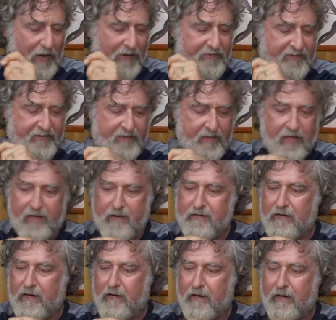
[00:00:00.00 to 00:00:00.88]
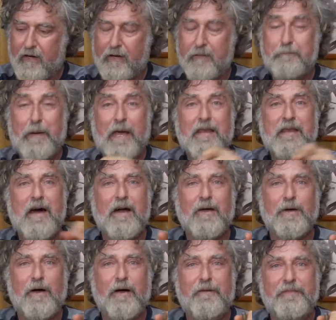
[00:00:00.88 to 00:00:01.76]
I've said uh, buy
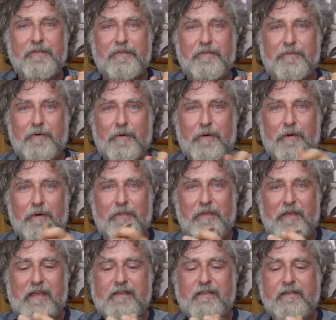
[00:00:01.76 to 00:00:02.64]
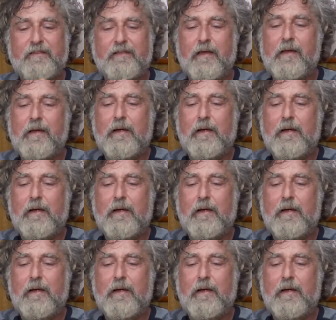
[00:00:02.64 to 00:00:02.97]
knockoffs for things,